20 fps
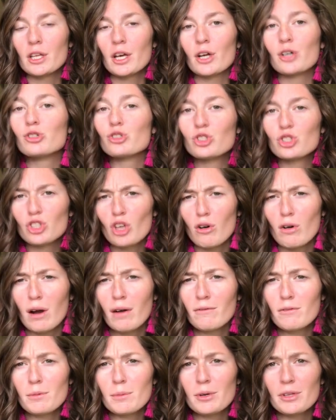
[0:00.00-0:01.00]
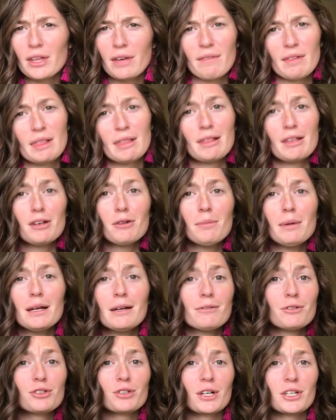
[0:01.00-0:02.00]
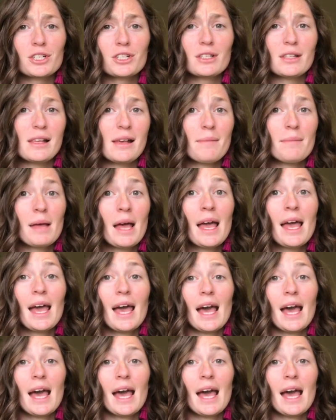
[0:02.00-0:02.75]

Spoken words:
They are so comfortable. They have a little bit of stretch to them.